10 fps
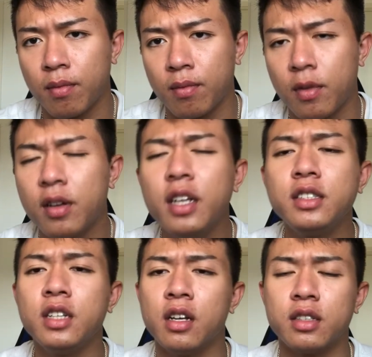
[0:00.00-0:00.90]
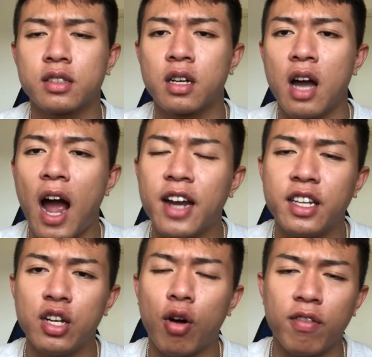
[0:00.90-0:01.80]
The Disney-esque
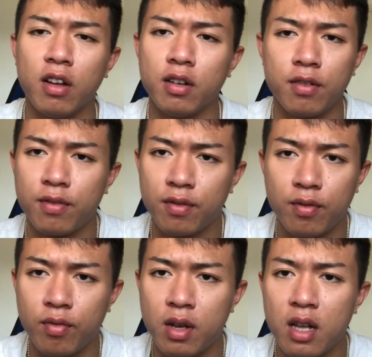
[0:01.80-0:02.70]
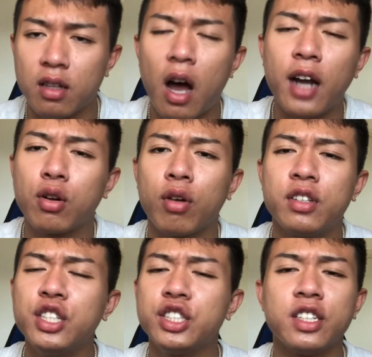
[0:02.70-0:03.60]
idea of love, the
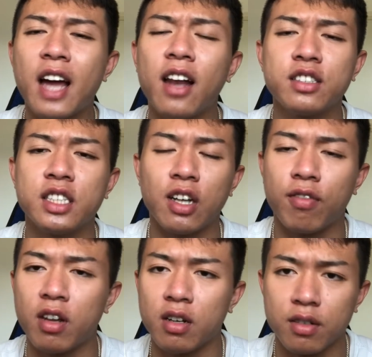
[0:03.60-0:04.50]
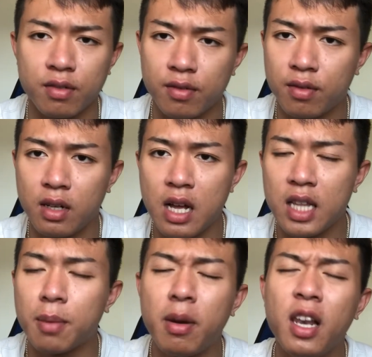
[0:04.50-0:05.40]
unconditionality of love,
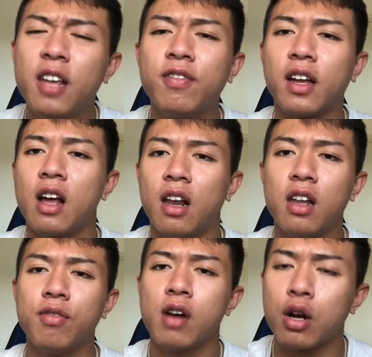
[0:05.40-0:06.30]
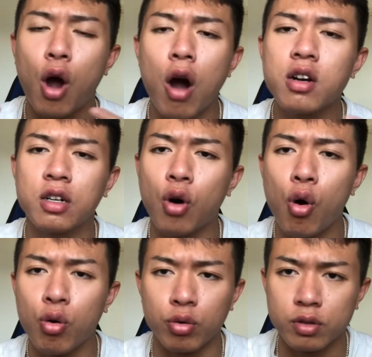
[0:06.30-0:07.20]
the belief that love conquers
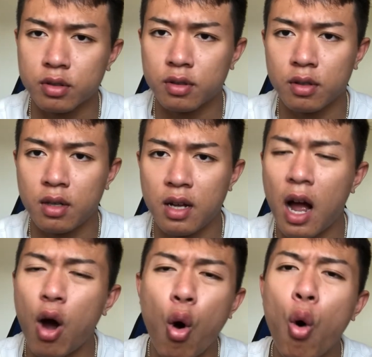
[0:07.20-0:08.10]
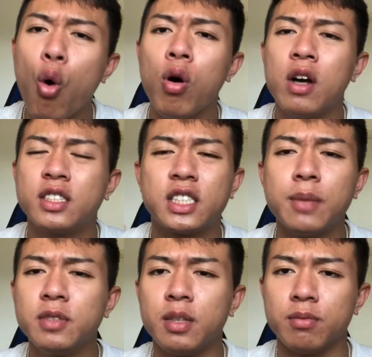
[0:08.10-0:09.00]
all, are all
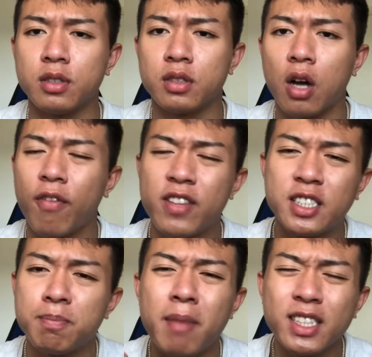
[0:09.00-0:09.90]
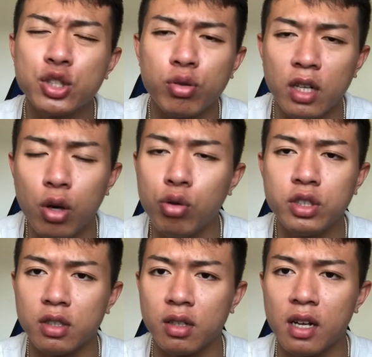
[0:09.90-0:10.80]
symptoms of this mental
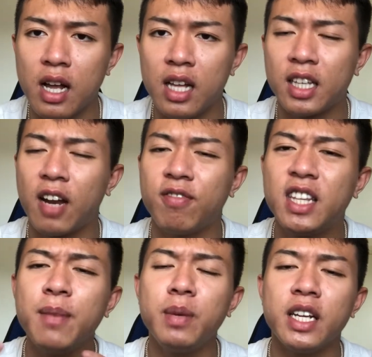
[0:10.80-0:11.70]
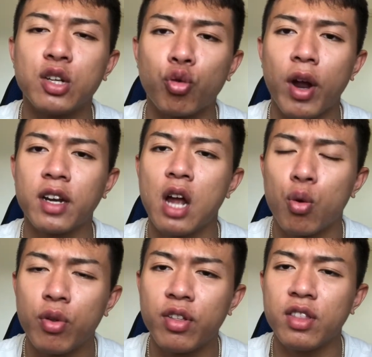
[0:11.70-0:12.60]
delusion that have deeply ingrained
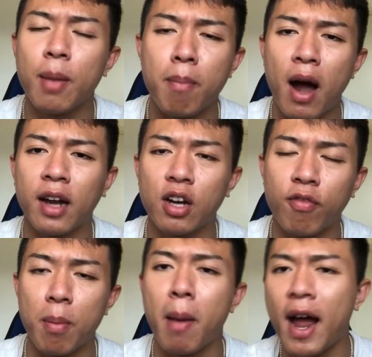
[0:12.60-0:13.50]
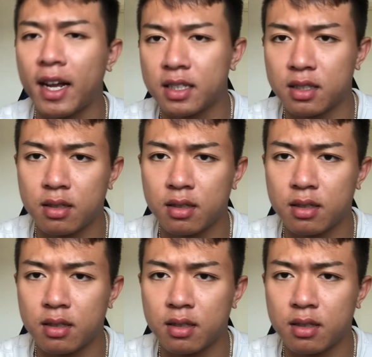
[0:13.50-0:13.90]
within the mind of the mass,